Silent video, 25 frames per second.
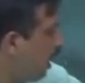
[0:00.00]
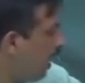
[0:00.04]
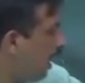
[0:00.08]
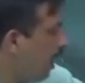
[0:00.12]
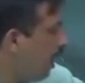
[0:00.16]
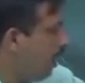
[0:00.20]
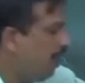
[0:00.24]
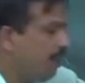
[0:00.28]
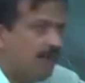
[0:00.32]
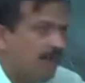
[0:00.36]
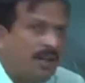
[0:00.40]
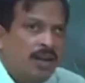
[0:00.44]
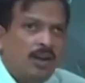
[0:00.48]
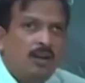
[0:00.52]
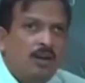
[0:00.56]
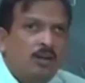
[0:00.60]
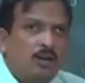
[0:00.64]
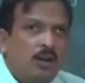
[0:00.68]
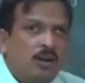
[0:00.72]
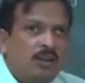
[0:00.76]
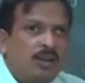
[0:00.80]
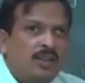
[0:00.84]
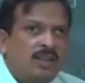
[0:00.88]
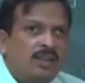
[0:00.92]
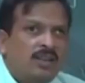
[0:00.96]
either
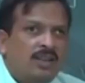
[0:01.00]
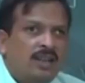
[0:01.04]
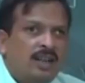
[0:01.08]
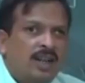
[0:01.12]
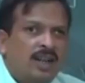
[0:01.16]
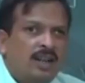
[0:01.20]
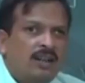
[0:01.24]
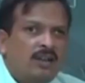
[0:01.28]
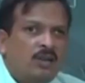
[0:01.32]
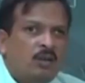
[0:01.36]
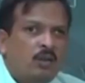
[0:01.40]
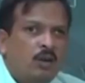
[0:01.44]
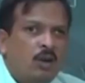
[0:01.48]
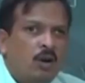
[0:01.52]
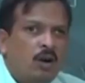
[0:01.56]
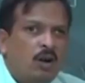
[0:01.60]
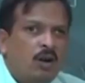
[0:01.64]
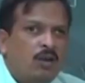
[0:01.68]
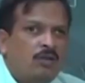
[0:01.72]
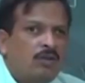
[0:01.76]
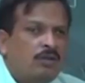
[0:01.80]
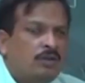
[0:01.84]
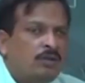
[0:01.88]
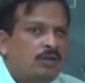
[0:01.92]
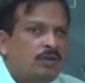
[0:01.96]
glottis can
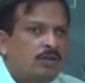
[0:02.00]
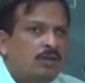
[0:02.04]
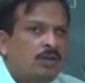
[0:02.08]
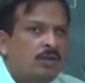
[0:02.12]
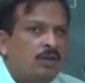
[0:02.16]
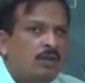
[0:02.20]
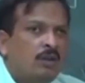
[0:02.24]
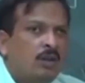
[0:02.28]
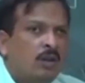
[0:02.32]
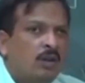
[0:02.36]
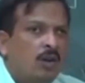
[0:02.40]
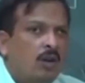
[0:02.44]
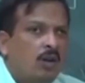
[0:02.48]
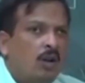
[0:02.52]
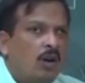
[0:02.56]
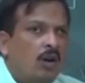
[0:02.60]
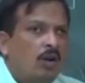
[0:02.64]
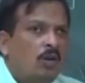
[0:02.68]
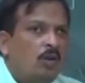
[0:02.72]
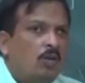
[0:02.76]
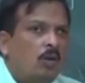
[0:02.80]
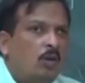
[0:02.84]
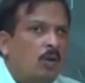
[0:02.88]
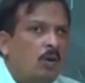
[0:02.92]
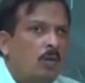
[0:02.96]
close
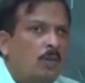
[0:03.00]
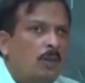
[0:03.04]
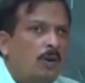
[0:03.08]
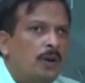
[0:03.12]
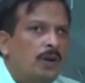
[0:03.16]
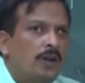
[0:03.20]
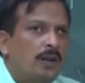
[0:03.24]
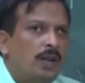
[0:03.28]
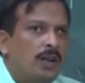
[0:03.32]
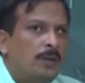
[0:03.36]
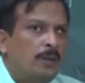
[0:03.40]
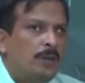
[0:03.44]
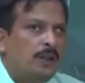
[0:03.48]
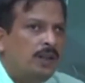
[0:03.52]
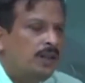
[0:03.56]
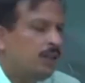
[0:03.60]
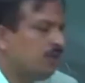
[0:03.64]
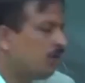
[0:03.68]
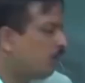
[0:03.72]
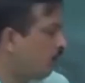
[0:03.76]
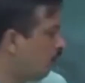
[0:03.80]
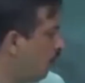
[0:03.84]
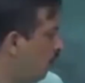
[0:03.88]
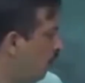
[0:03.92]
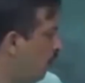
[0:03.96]
or open. If it is
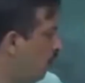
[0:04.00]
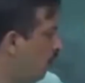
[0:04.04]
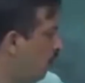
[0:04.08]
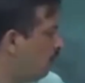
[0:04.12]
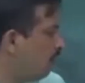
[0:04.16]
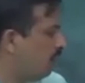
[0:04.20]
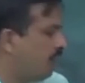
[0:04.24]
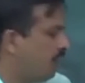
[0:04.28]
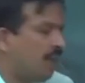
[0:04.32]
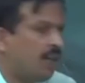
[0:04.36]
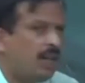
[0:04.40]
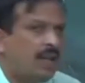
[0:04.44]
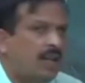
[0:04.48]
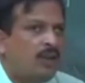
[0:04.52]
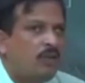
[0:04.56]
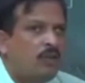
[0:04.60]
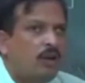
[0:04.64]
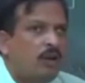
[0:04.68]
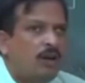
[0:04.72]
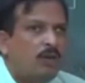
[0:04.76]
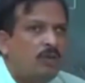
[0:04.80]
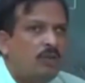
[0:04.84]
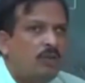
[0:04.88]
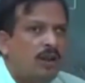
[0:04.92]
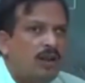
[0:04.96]
closed, then I
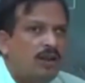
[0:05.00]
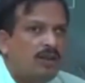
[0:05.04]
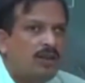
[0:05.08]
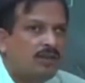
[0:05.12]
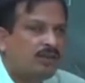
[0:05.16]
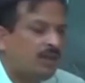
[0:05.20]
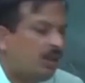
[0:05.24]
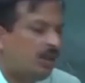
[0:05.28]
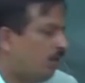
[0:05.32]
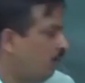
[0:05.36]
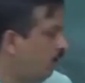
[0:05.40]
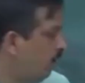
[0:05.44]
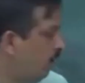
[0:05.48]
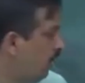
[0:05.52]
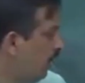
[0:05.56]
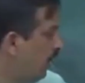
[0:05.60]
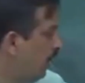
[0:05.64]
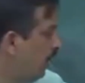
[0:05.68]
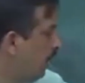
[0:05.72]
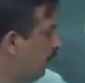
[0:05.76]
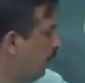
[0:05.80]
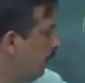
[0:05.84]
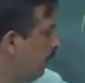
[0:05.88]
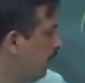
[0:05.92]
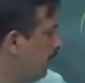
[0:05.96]
call voice sound.
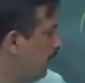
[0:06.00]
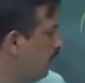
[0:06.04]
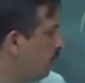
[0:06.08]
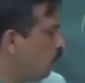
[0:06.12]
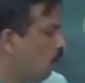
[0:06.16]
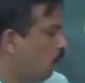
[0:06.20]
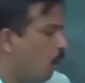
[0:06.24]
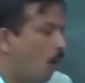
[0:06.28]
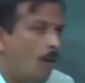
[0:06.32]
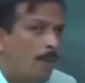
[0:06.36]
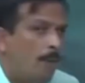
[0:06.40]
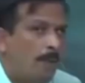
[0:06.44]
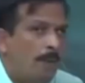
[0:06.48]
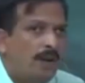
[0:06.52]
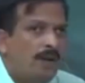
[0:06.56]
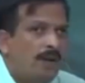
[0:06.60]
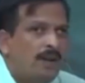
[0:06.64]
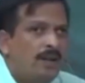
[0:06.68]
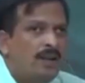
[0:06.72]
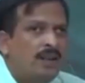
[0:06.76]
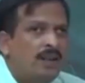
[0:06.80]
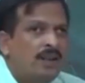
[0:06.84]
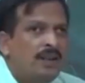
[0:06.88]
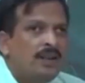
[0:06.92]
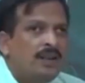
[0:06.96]
If it is open,
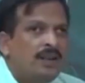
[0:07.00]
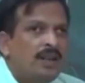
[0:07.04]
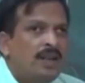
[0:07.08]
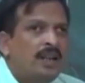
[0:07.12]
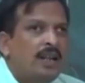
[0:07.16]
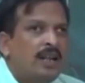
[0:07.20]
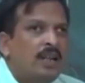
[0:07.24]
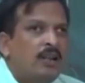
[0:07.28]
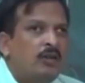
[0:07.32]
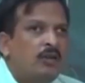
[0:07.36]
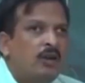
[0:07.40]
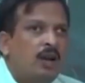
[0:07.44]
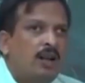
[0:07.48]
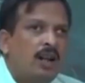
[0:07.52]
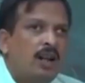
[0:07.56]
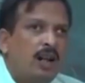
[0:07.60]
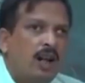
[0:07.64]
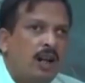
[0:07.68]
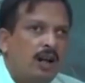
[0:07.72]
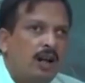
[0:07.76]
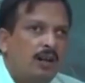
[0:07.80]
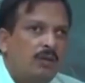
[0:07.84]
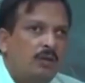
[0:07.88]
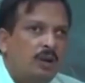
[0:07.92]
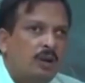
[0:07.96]
then I call
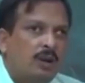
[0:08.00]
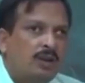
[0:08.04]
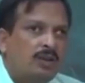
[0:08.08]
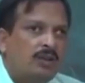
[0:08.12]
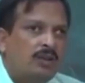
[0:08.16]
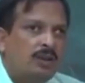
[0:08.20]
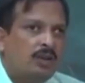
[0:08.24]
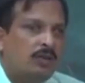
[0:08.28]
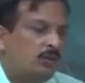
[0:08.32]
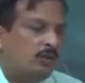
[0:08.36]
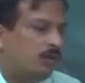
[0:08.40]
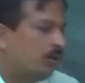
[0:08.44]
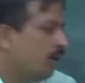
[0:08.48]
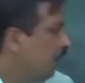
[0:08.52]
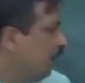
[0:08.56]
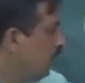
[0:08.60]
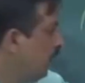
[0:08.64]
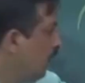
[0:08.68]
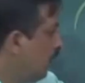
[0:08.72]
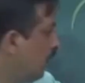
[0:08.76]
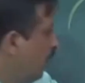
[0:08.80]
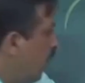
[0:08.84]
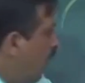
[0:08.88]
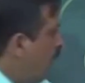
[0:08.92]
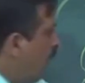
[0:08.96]
unvoiced sound.
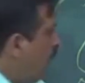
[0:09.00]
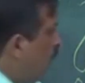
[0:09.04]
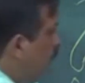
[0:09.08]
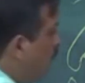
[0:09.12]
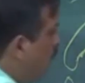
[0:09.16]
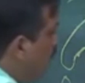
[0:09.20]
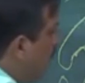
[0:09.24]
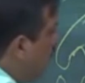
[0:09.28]
Now,